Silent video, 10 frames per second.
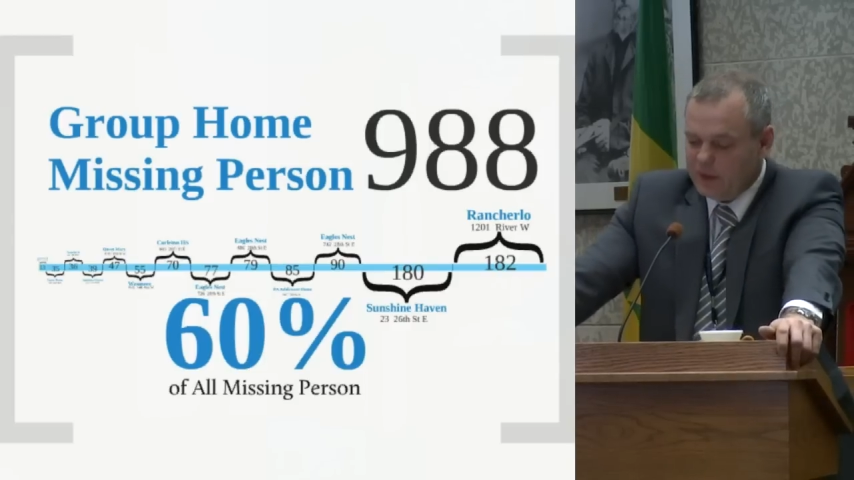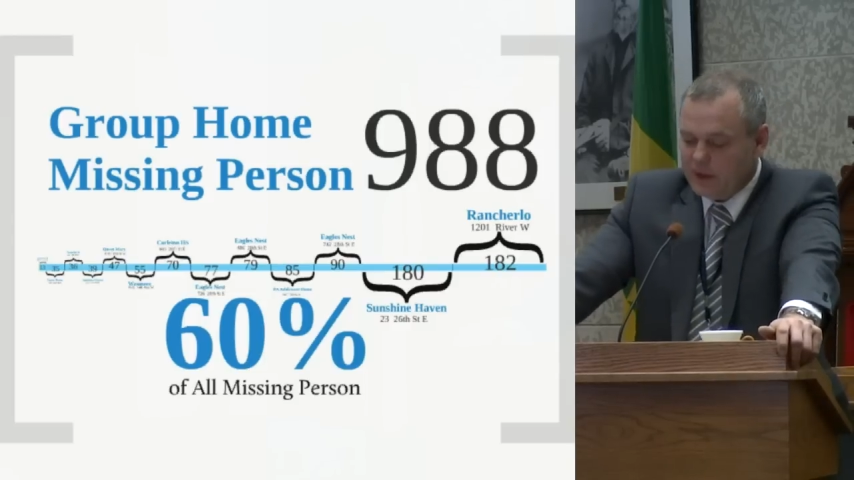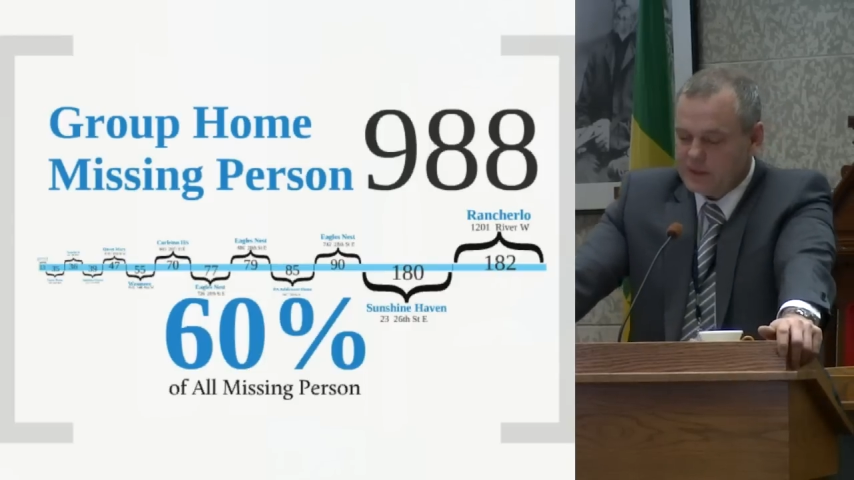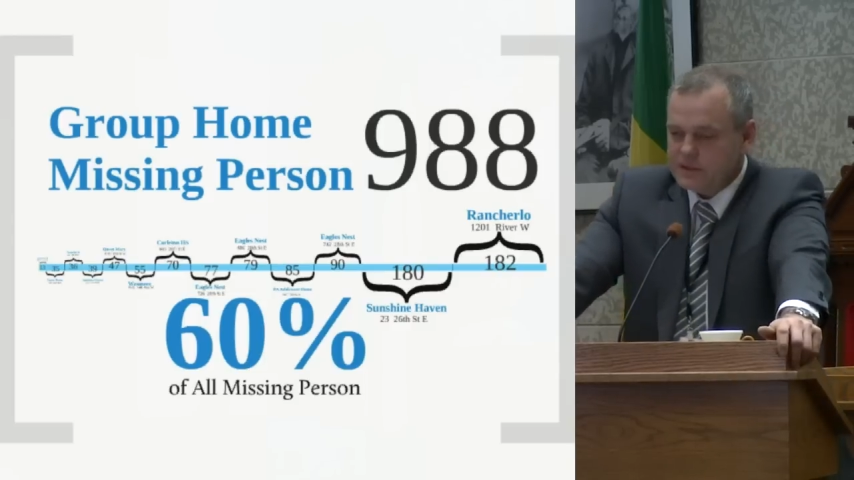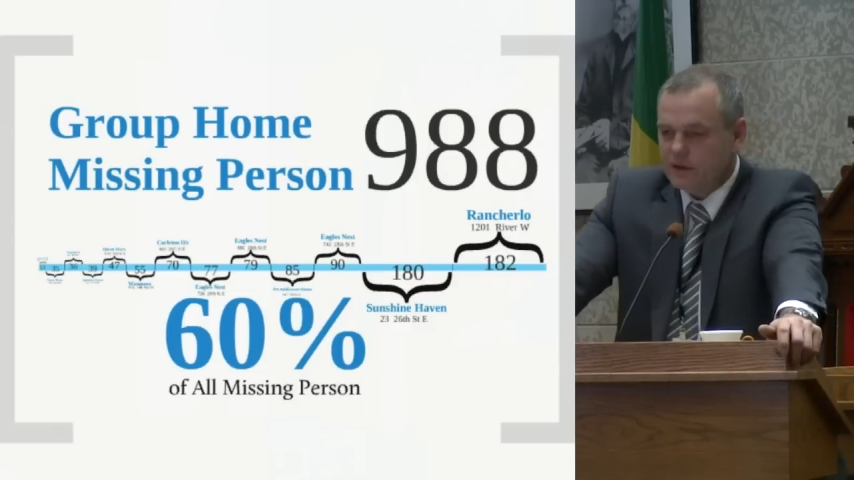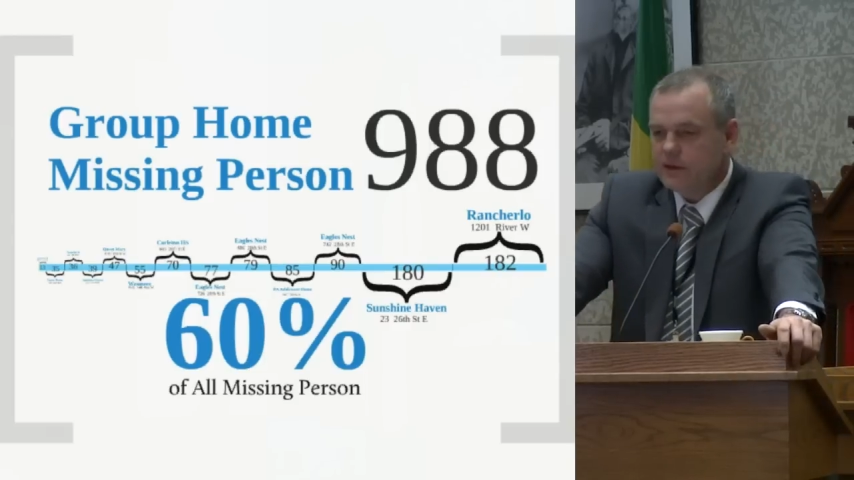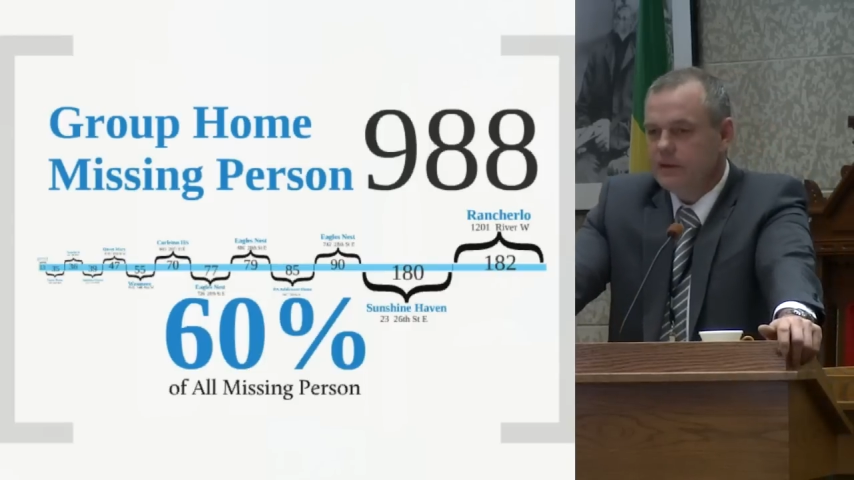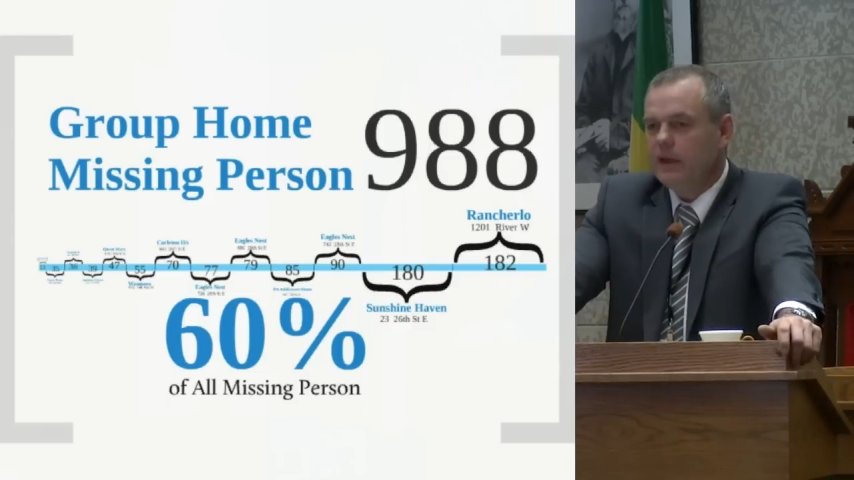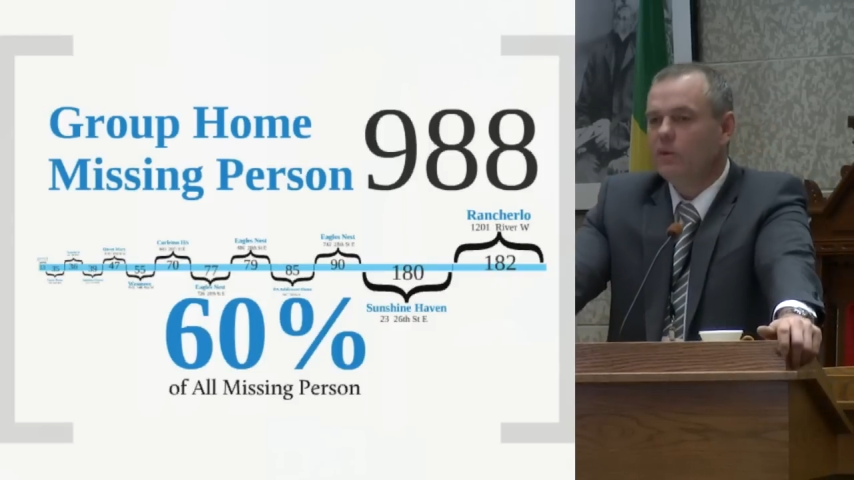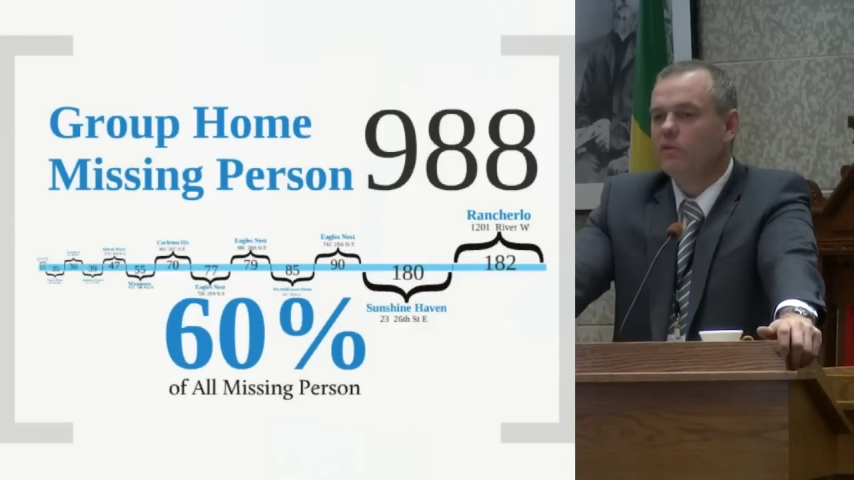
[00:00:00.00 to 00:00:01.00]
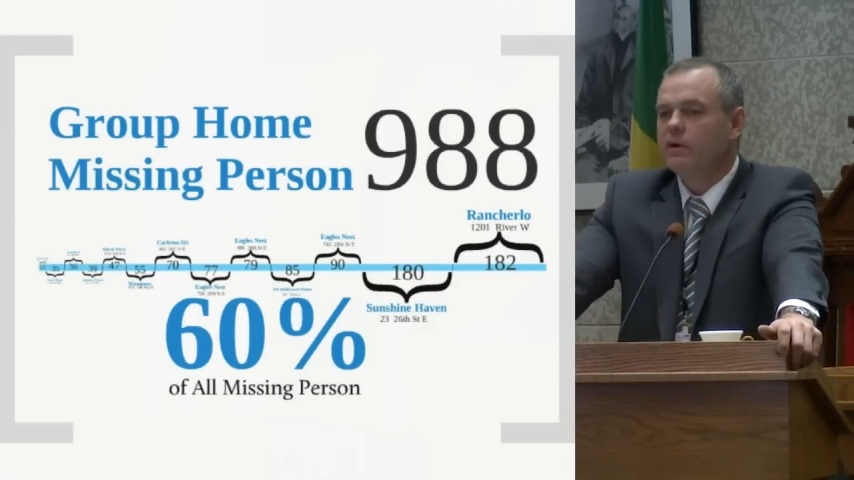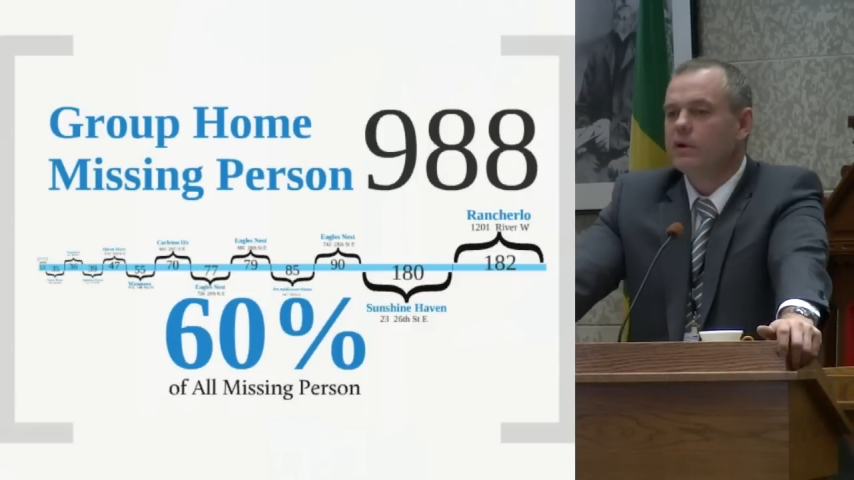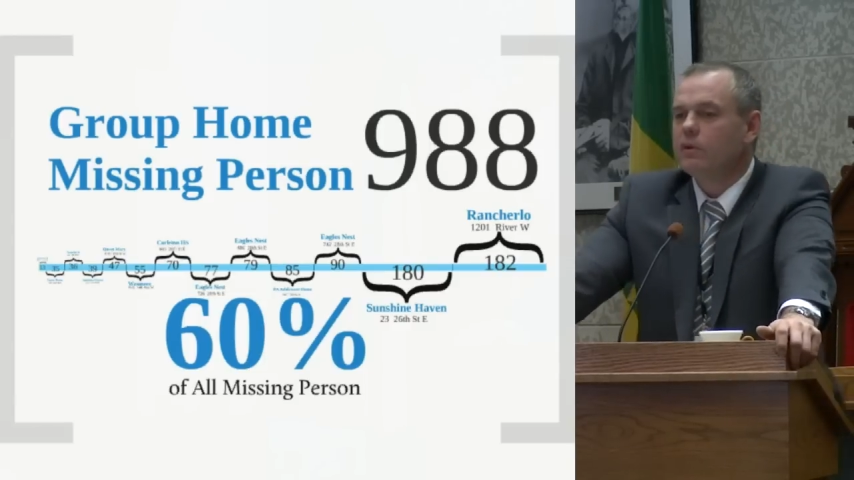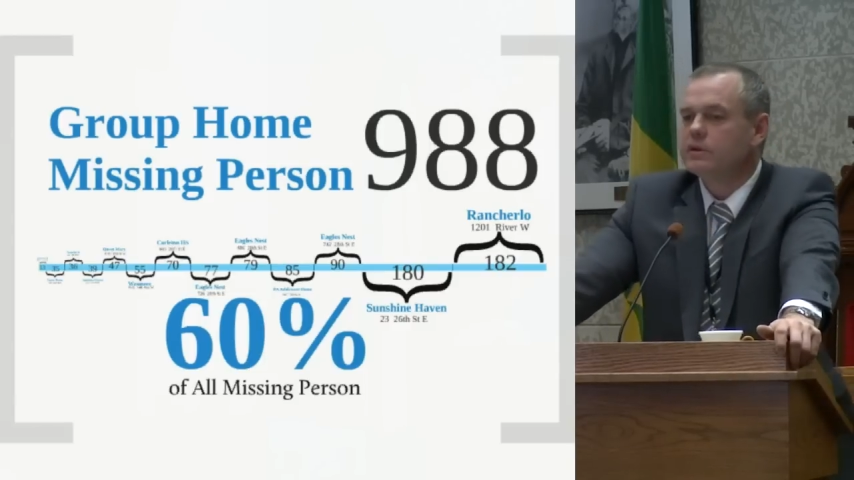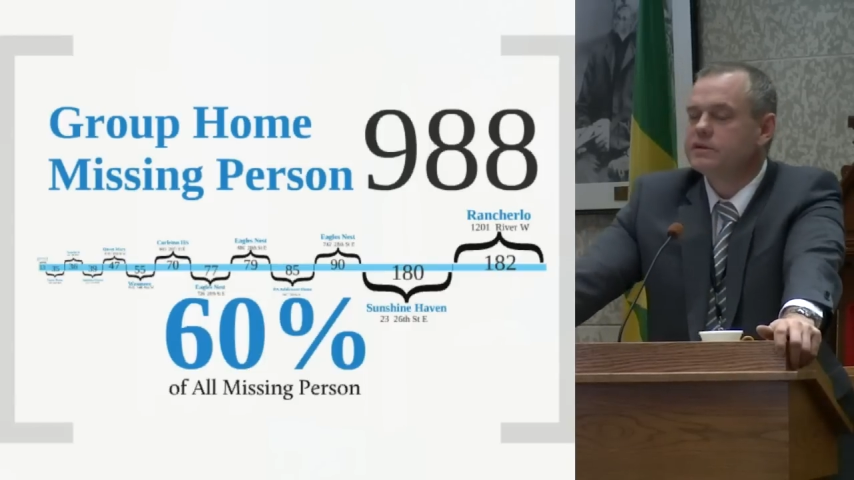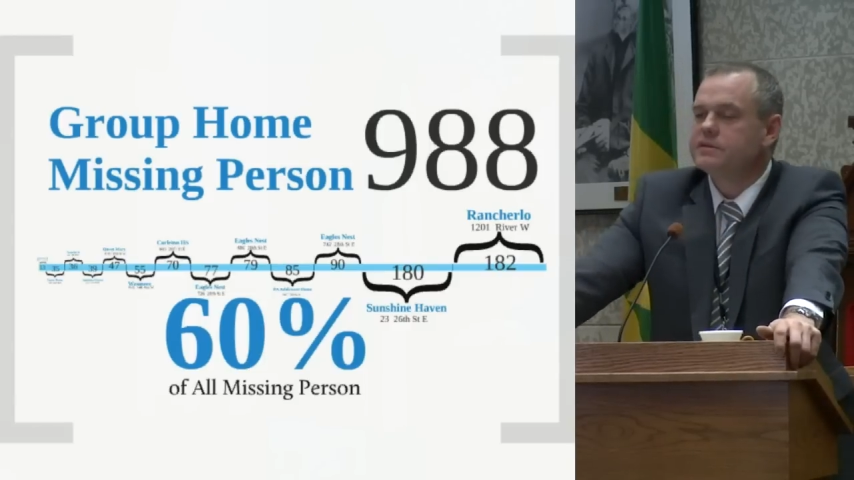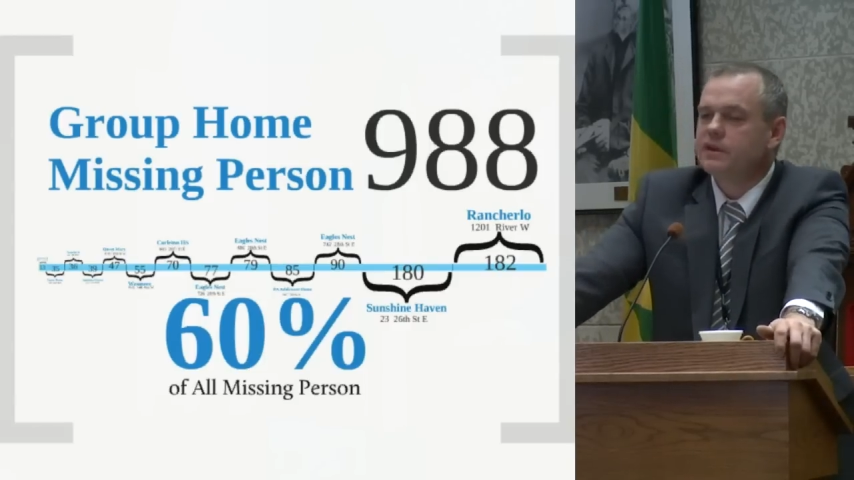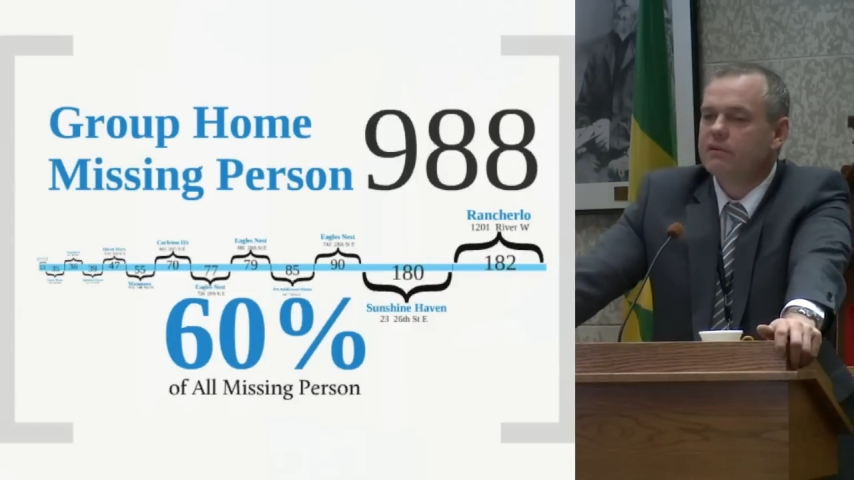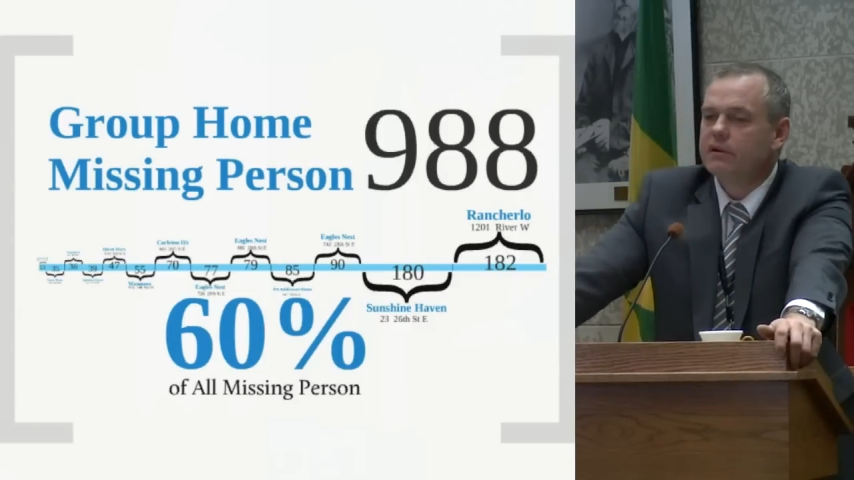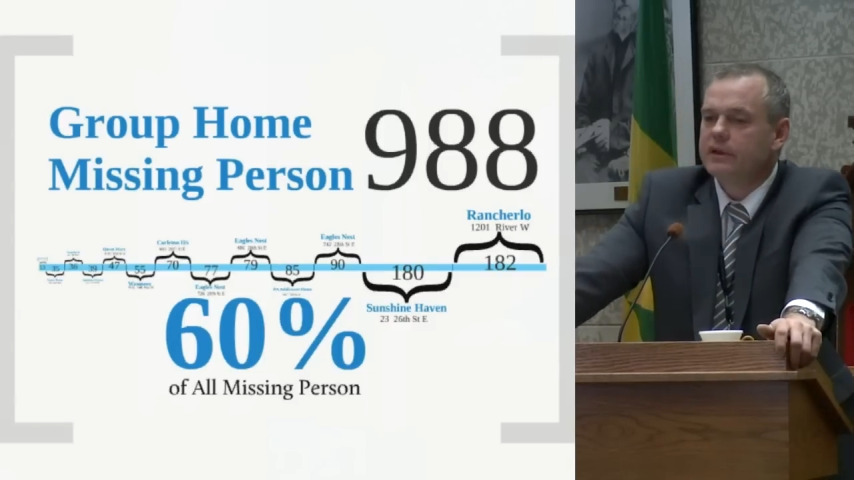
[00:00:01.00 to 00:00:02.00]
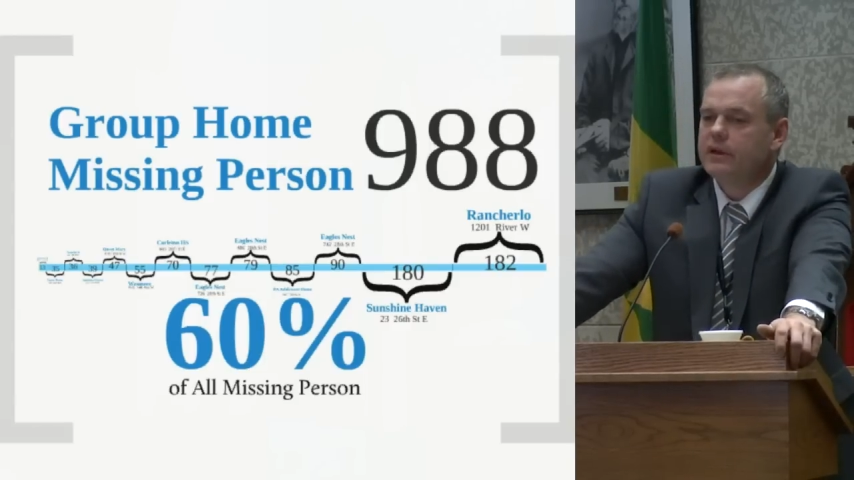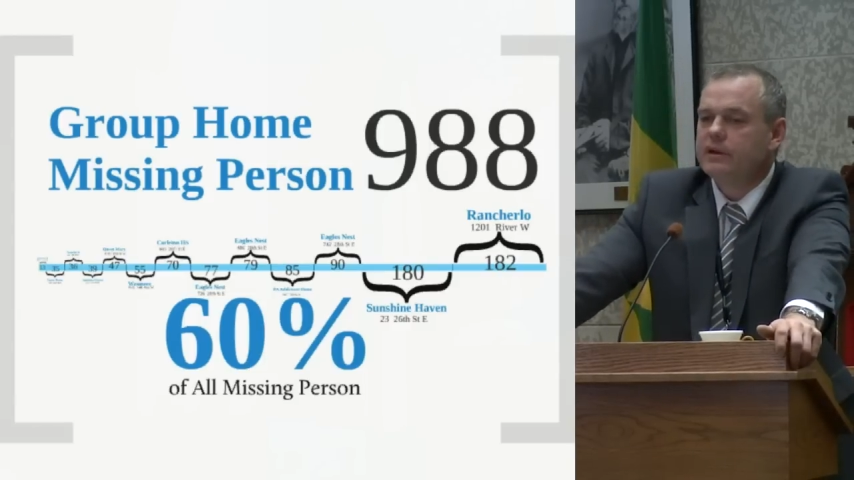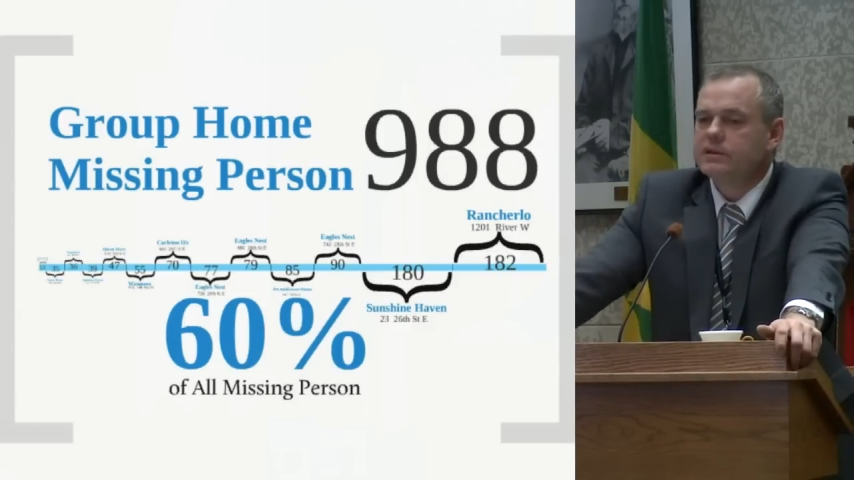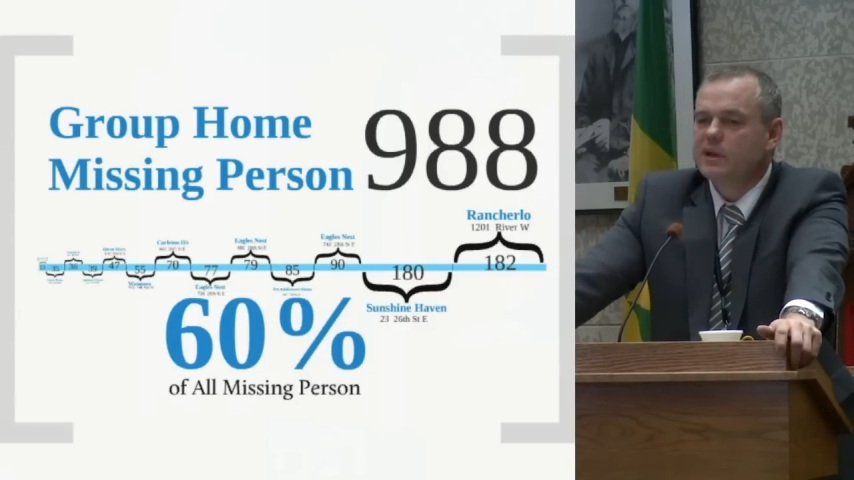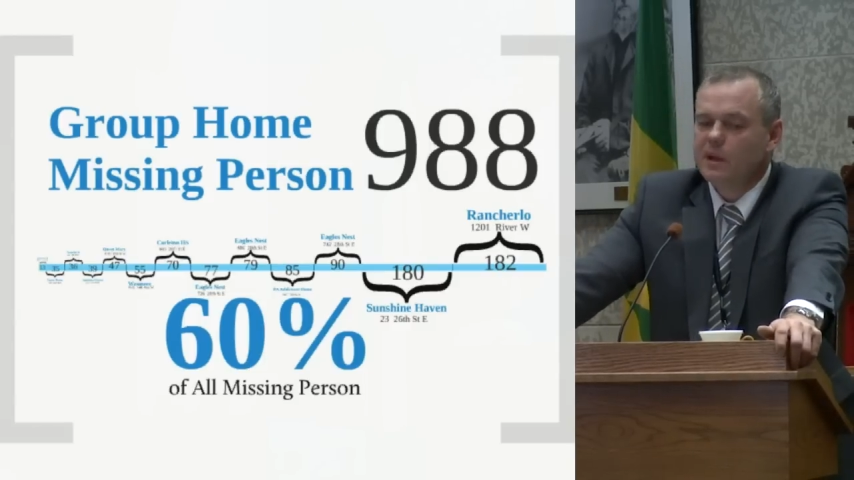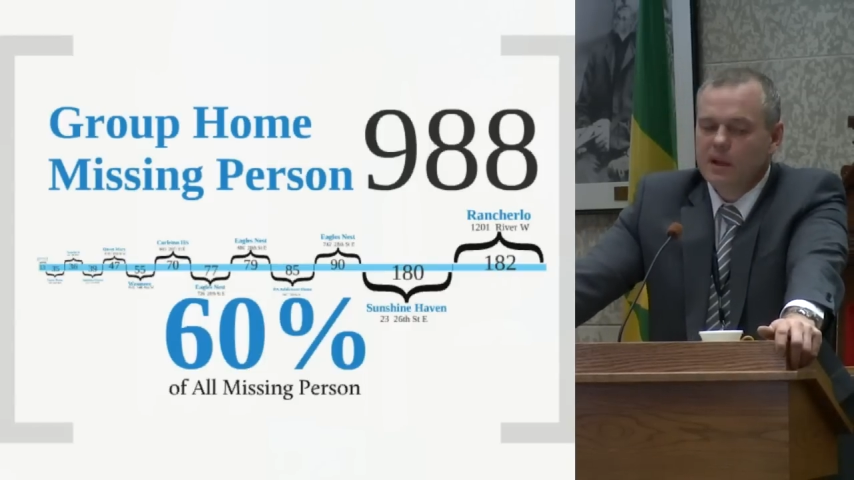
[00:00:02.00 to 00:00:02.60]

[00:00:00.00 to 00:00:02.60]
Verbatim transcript: I think it's thirteen over a course of several years.